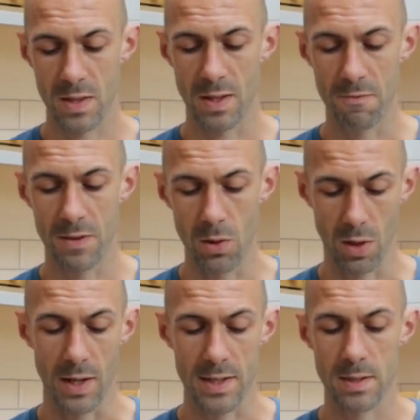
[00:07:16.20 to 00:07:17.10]
They feel
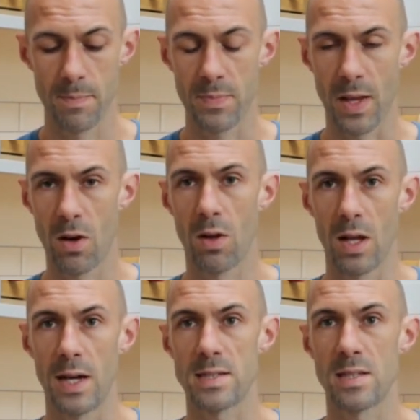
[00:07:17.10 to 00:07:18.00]
light, they are
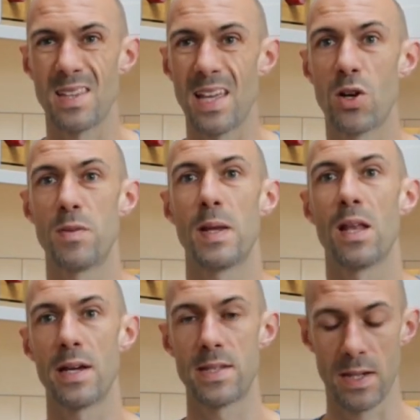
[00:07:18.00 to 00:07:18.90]
light, they could be
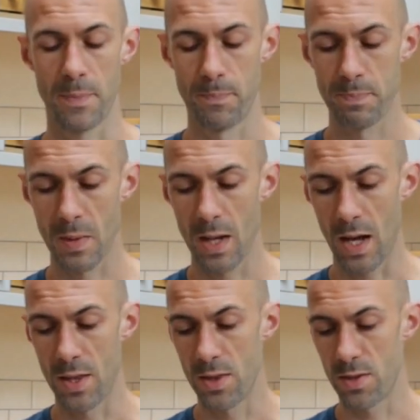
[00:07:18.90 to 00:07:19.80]
lighter.
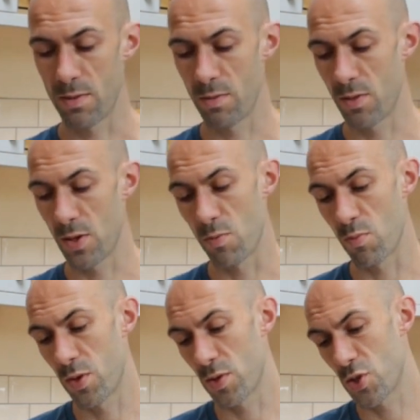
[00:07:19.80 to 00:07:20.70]
And
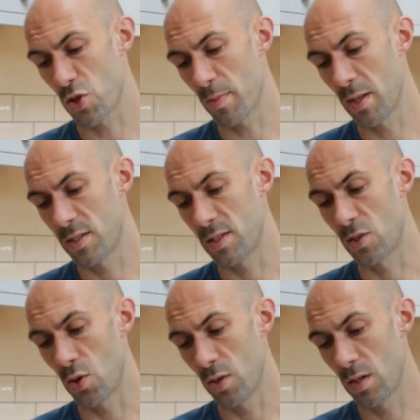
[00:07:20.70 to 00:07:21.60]
the durability is
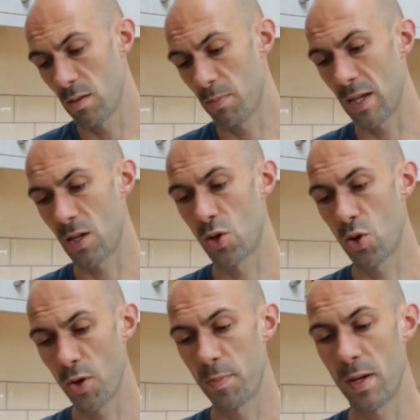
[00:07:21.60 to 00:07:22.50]
good, but it
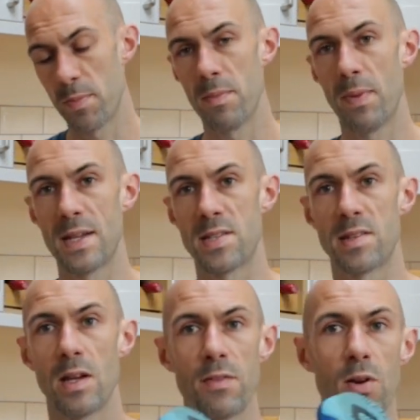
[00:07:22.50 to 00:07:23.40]
could be a bit better.
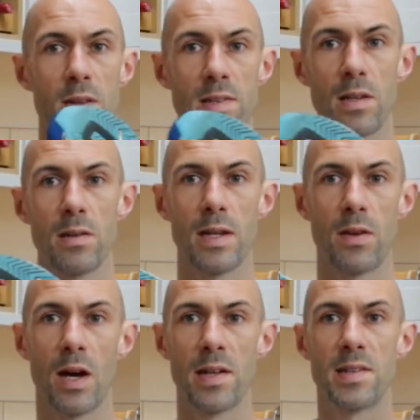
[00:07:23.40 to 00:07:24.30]
So they've got this, you know,
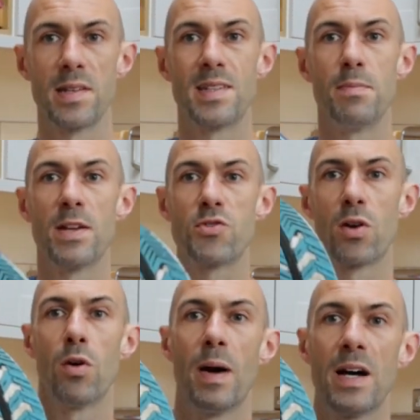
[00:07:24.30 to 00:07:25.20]
nice
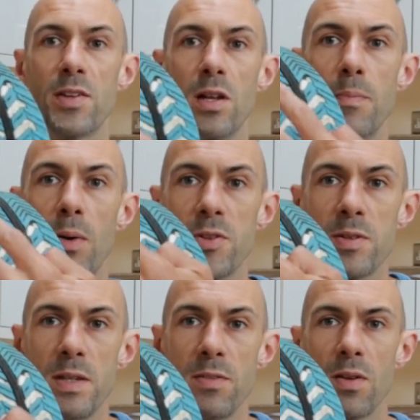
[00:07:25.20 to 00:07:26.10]
symmetrical pattern on the
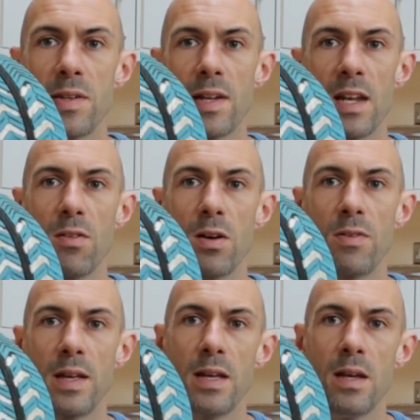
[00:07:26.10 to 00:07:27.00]
bottom, and you've got this kind of
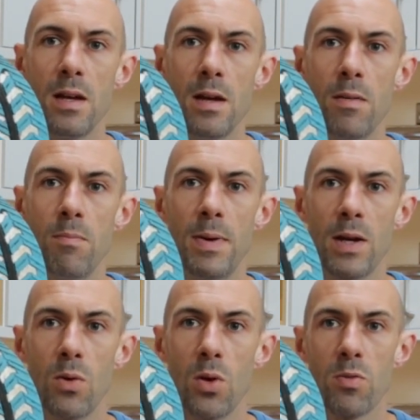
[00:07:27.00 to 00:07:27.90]
lovely
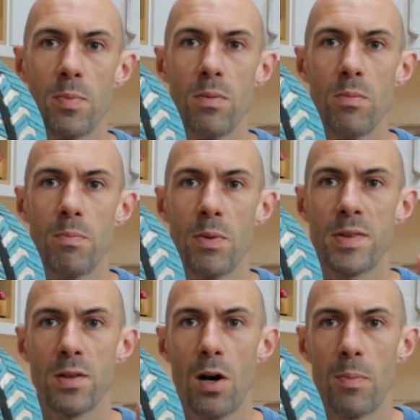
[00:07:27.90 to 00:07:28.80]
bit all, but
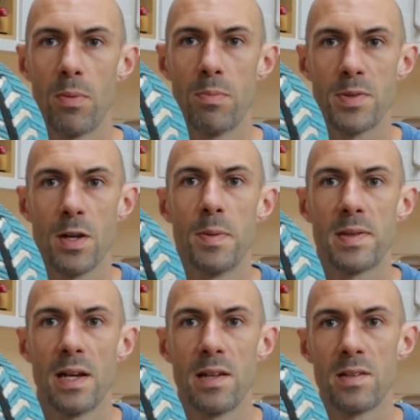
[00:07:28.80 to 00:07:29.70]
stop a
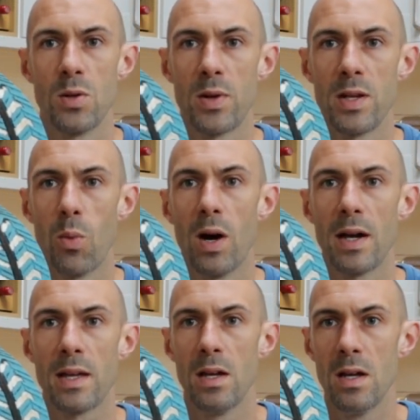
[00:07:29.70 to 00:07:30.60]
second, Saucony, why?